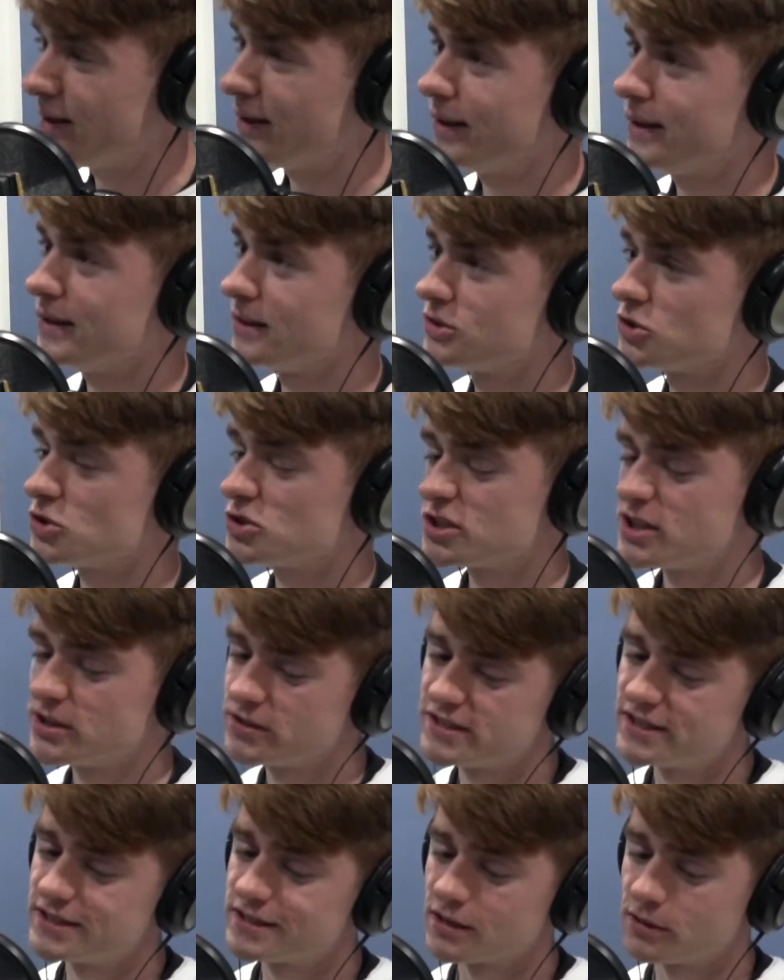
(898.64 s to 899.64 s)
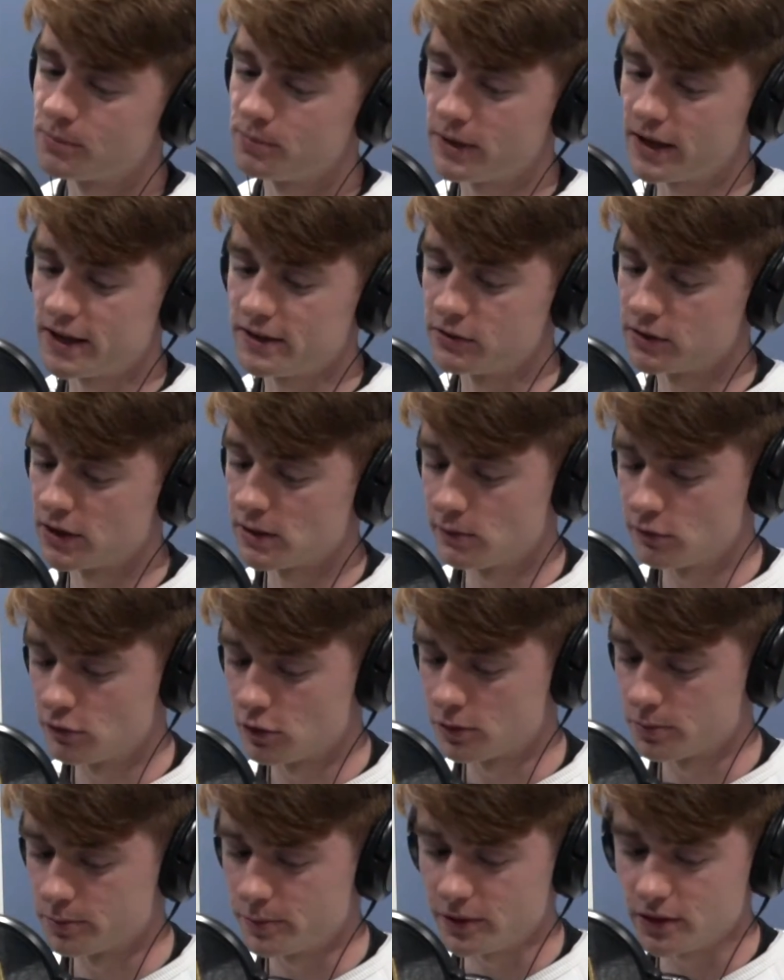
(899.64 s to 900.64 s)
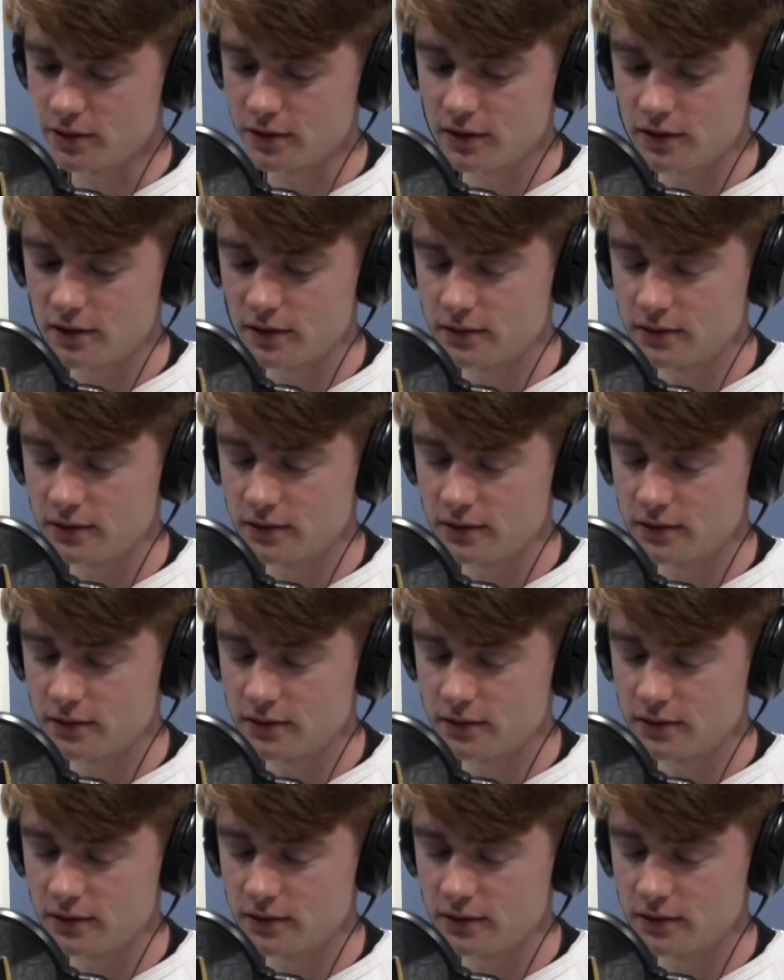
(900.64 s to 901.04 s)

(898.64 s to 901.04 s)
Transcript: Like John Stones is a good player. Don't get me wrong, but